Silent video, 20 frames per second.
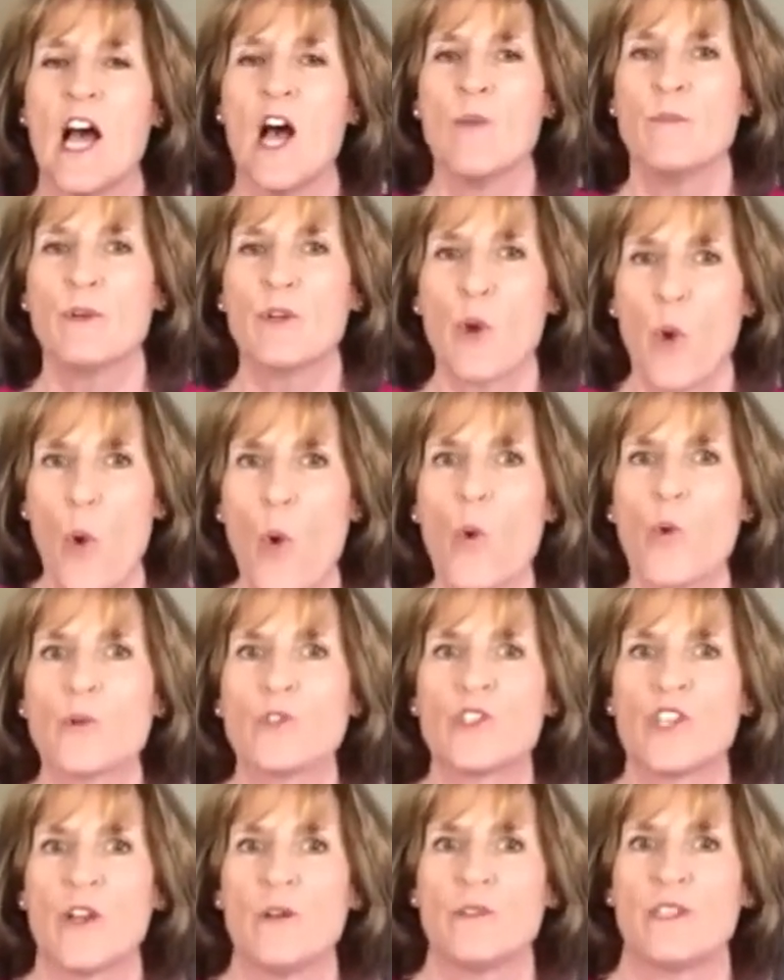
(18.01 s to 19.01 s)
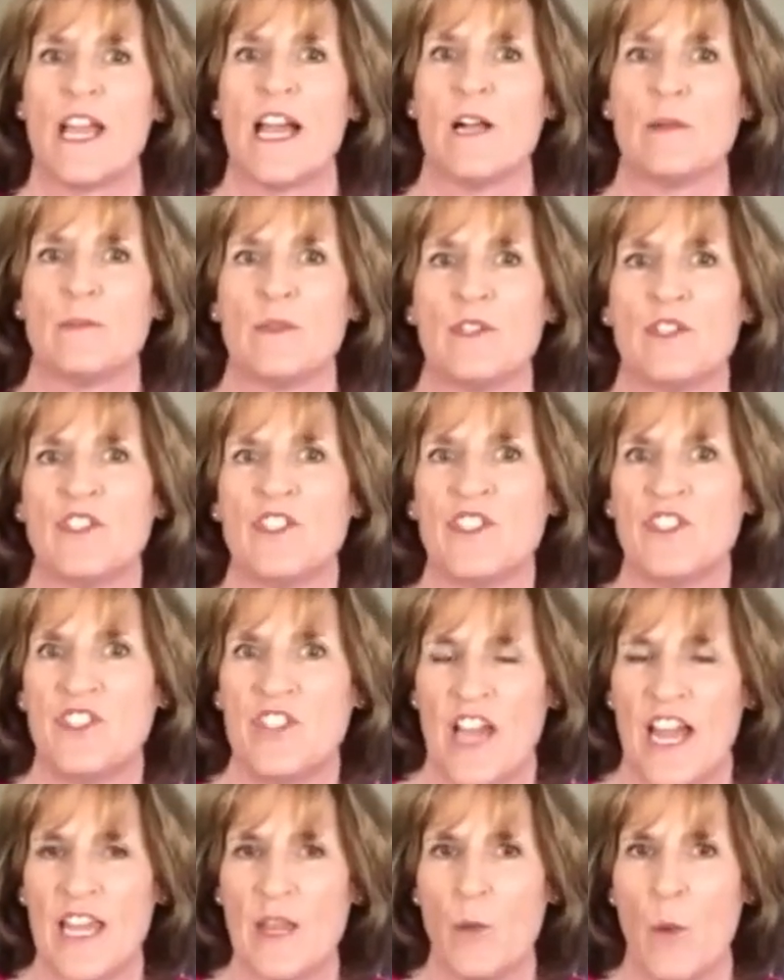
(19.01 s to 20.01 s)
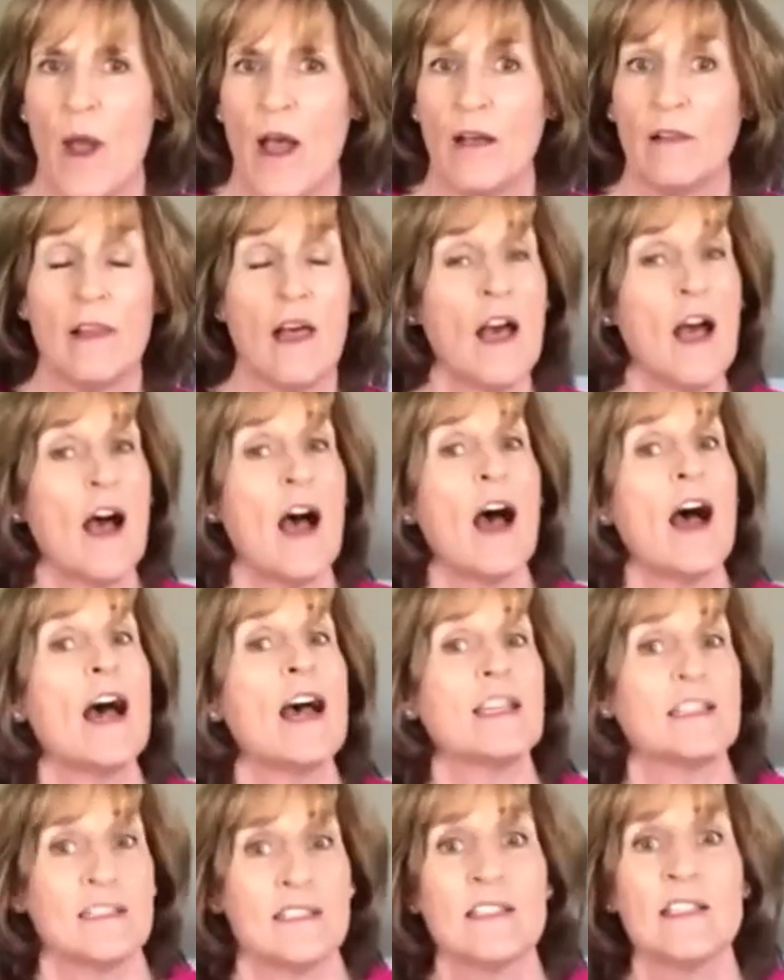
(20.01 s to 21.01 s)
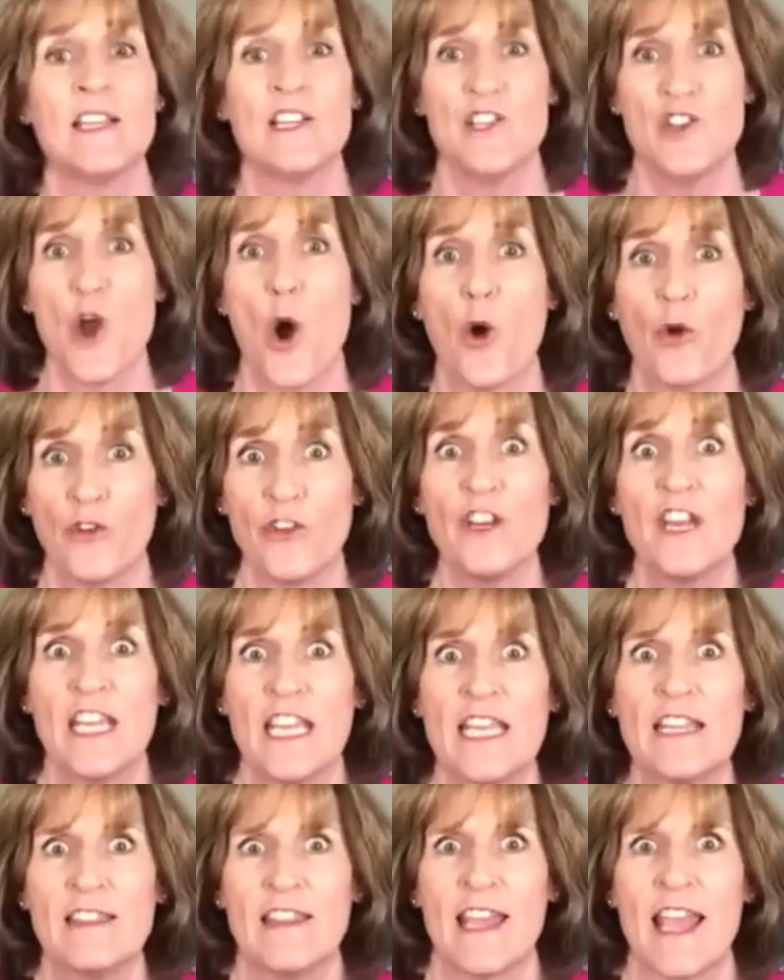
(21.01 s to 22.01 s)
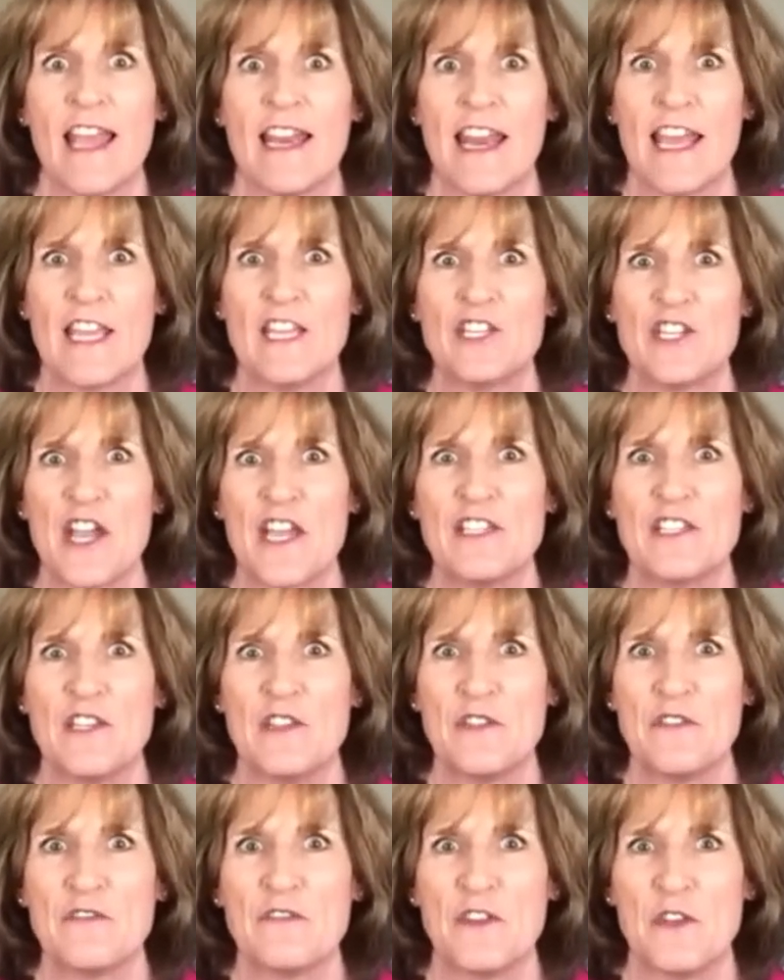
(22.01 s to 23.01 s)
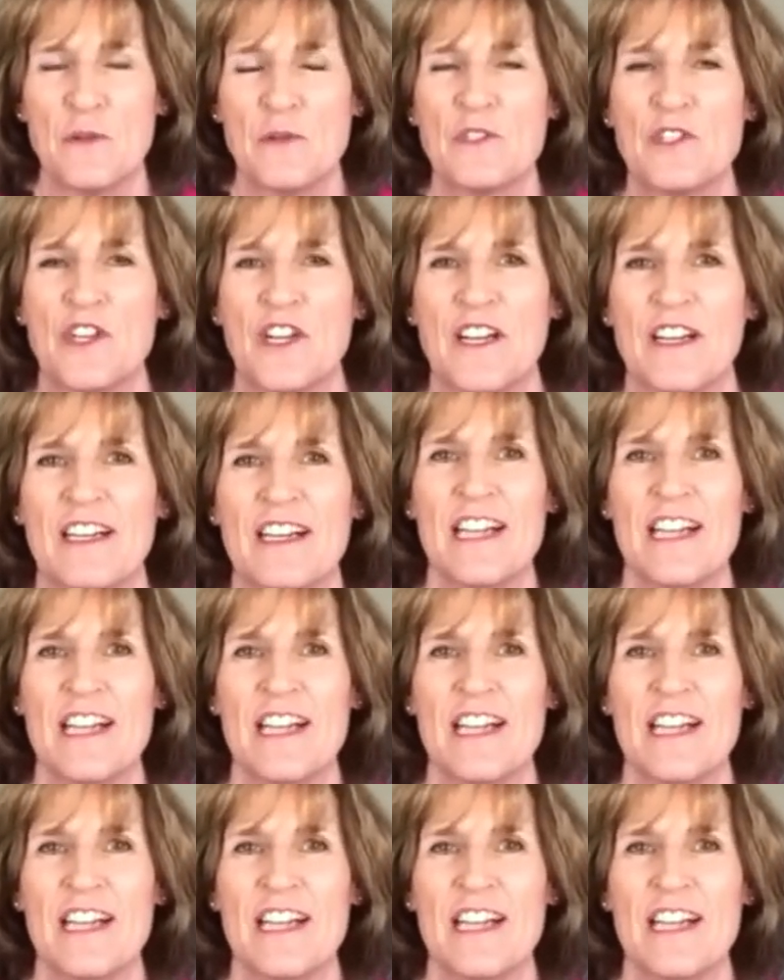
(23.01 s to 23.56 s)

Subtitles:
but also to help you stay well and not need the NHS in the future.